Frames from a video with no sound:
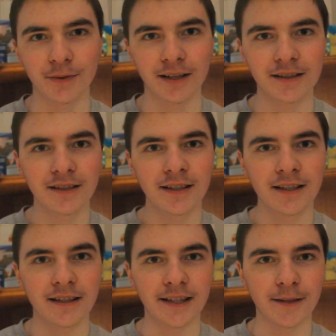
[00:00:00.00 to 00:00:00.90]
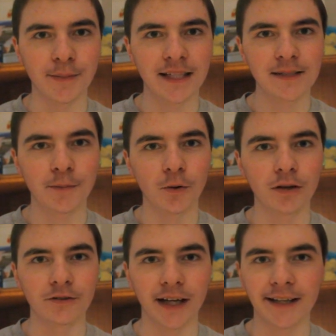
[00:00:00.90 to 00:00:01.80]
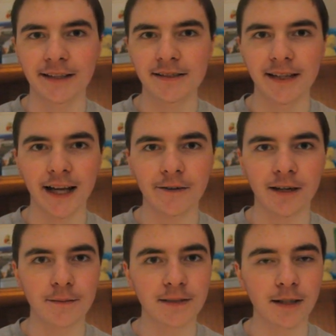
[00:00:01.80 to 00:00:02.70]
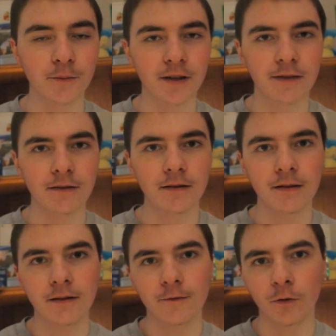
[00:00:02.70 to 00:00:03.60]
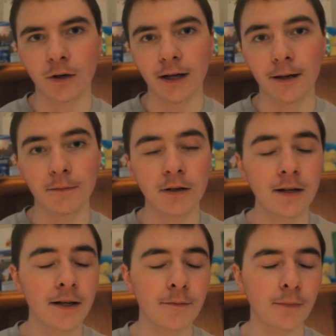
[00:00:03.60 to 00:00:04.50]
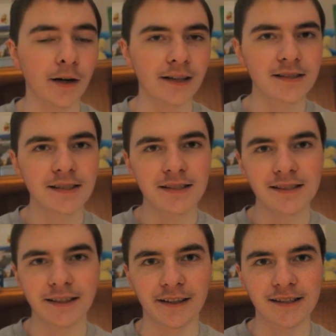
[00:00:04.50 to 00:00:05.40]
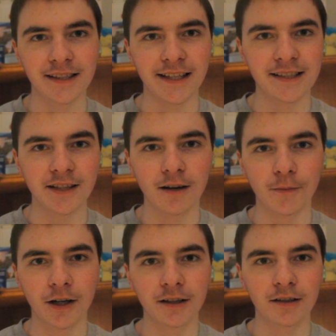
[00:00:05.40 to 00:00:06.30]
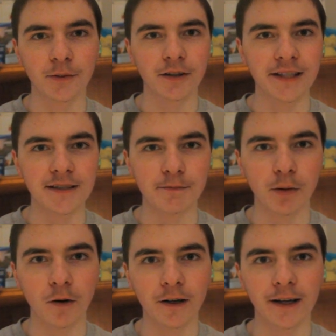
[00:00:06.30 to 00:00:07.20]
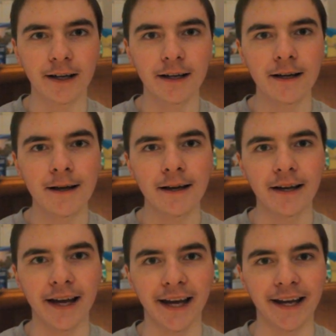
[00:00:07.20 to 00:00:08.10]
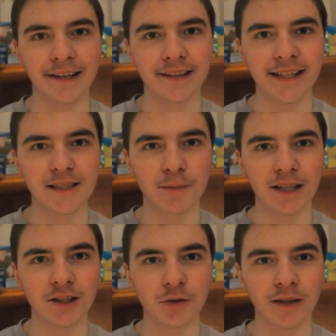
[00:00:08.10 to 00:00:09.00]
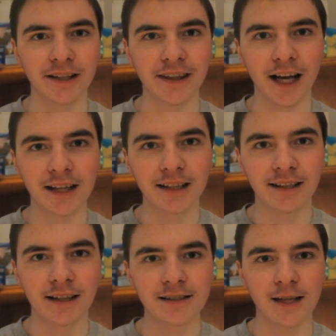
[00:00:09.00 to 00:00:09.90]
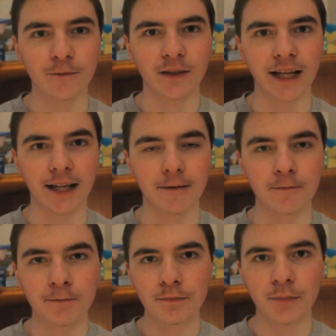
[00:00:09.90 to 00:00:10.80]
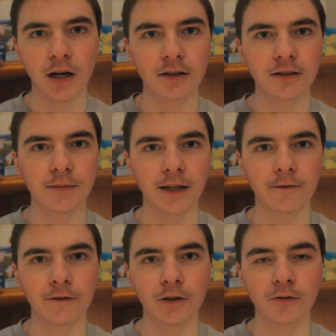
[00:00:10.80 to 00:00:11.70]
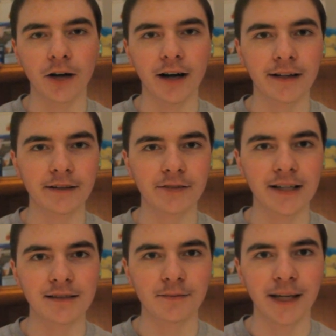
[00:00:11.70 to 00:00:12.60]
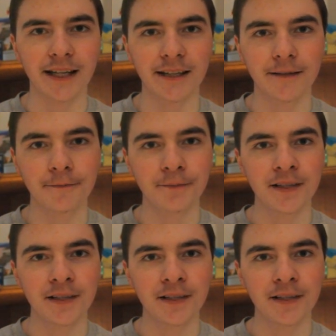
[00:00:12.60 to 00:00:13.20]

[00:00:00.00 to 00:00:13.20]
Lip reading: what the piss poor writing staff comes up with for him. But seriously, he's not marketable, he's boring, and he's been doing nothing except for getting punched by Flo Rida at WrestleMania.